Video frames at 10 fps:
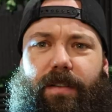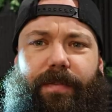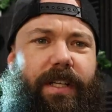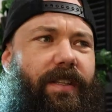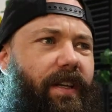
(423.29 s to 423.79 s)
So
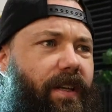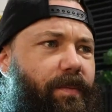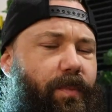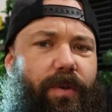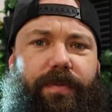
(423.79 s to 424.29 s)
I've actually
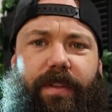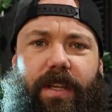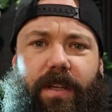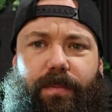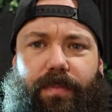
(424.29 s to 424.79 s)
moved
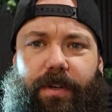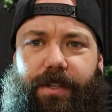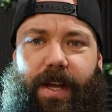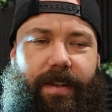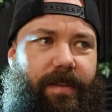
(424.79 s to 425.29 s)
the
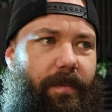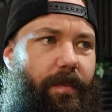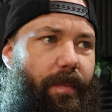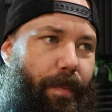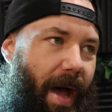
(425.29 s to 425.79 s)
projector
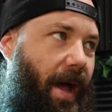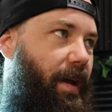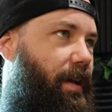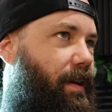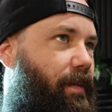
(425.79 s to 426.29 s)

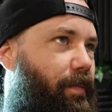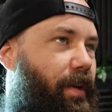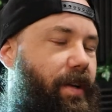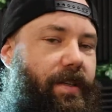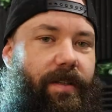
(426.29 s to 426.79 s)
back
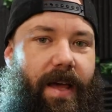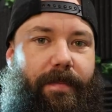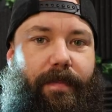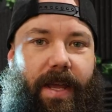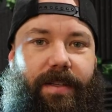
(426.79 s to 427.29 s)
because
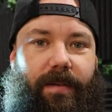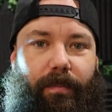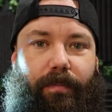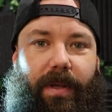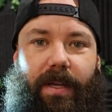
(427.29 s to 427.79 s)
that makes
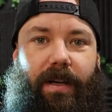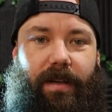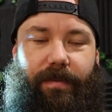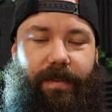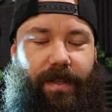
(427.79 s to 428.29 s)
it
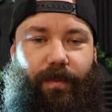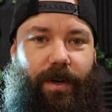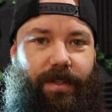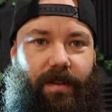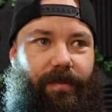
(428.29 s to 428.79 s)
bigger. For some
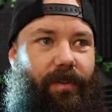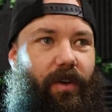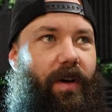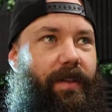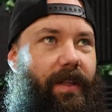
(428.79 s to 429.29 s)
reason I
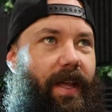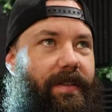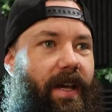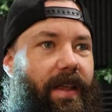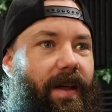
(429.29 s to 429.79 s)
forgot that
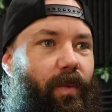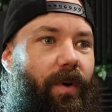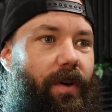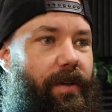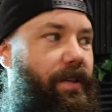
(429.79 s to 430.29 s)
that's how that
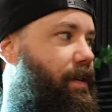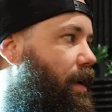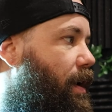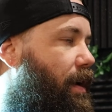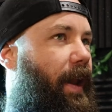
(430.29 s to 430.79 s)
works.
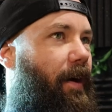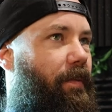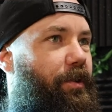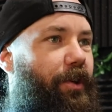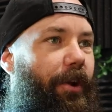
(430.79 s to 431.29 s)
But now
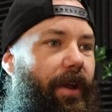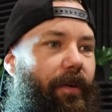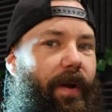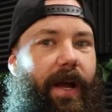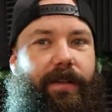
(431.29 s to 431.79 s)
I'm shooting
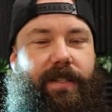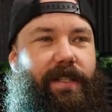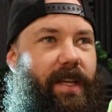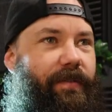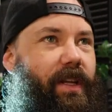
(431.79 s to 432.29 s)
around
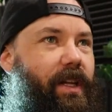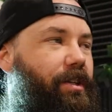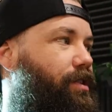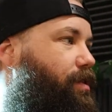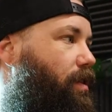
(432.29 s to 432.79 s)
70
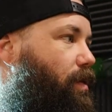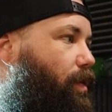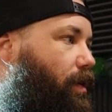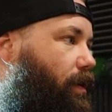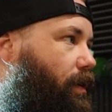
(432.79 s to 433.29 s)
inches on the
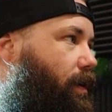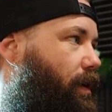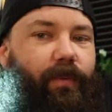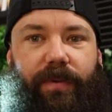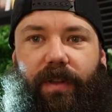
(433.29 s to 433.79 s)
wall,
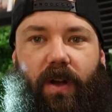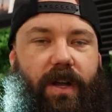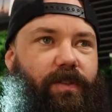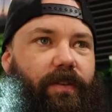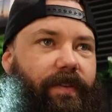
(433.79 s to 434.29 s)
and with the
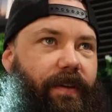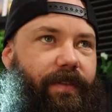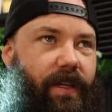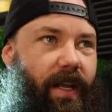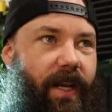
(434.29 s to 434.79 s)
lights off and
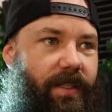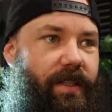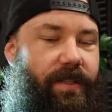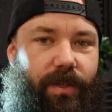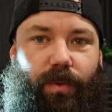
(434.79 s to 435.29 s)
everything, it
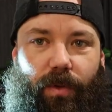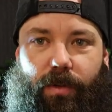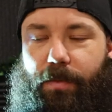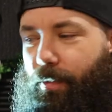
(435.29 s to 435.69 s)
actually still looks